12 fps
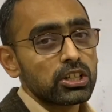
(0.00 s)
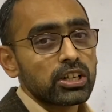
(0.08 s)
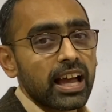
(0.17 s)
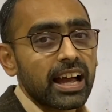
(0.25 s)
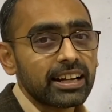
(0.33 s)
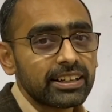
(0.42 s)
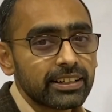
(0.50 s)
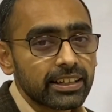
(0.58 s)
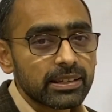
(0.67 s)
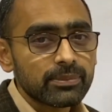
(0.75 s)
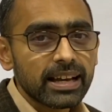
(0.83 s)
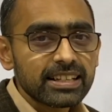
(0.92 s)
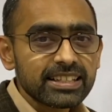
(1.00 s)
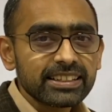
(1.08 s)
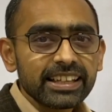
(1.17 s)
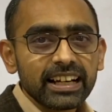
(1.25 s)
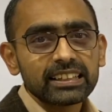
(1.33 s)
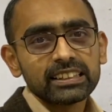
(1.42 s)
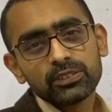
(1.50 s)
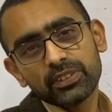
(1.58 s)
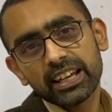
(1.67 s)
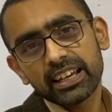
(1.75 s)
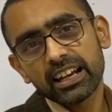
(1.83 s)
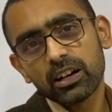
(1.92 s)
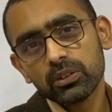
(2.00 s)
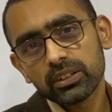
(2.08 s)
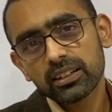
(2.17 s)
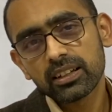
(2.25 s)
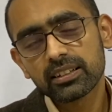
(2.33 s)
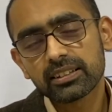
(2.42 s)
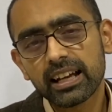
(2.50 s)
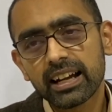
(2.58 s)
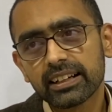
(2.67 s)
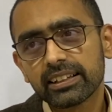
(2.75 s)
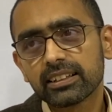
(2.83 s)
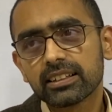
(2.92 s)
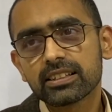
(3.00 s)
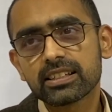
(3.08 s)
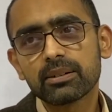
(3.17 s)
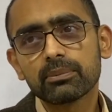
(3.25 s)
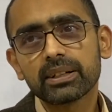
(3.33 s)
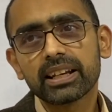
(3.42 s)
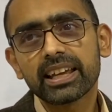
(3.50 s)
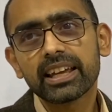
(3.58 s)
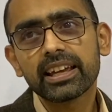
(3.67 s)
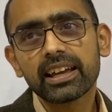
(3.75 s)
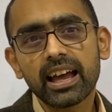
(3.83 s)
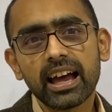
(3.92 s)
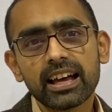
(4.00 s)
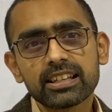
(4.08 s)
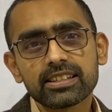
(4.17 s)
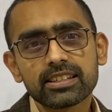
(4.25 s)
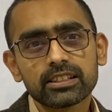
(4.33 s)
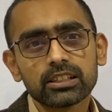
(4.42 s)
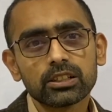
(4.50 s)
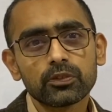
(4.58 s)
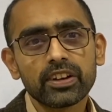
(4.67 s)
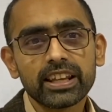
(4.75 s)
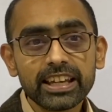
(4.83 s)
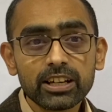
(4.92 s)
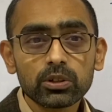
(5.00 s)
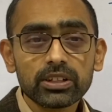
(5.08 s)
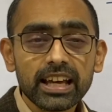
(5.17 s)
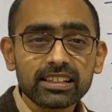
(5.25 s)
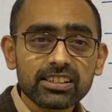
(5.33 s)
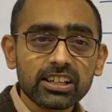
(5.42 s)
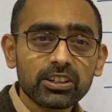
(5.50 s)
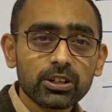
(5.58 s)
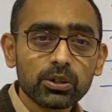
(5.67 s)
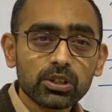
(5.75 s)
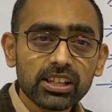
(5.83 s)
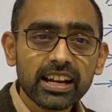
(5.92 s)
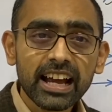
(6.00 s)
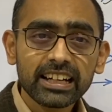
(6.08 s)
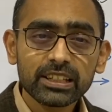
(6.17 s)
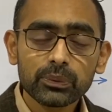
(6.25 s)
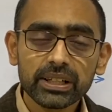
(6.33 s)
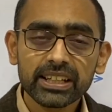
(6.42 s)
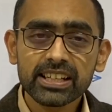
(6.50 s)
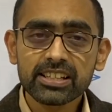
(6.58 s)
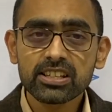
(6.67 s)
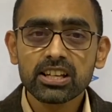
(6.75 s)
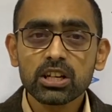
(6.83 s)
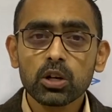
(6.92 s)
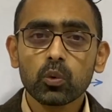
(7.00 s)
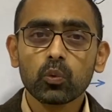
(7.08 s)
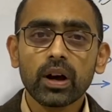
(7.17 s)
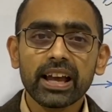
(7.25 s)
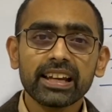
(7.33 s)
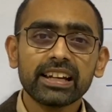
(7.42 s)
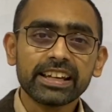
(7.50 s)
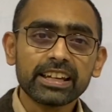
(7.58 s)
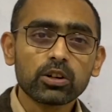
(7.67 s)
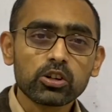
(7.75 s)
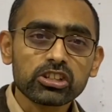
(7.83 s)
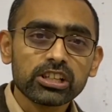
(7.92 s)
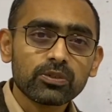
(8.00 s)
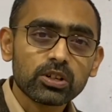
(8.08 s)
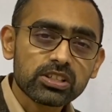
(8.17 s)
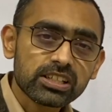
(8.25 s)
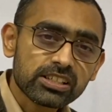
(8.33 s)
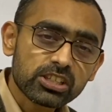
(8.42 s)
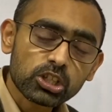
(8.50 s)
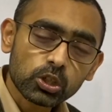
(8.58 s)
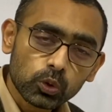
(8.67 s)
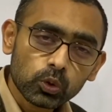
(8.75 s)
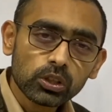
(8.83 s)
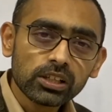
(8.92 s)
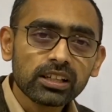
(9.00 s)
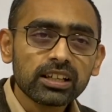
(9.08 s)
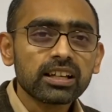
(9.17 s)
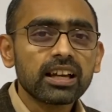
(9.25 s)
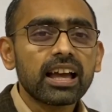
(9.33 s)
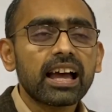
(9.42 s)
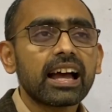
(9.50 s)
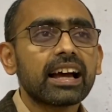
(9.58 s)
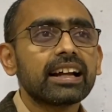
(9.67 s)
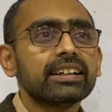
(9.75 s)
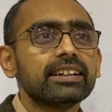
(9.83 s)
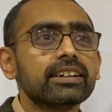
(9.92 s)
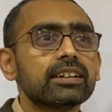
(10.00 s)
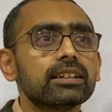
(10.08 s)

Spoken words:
And imagine the other way around, that somebody has very good extracurricular activities while he or she was in school, and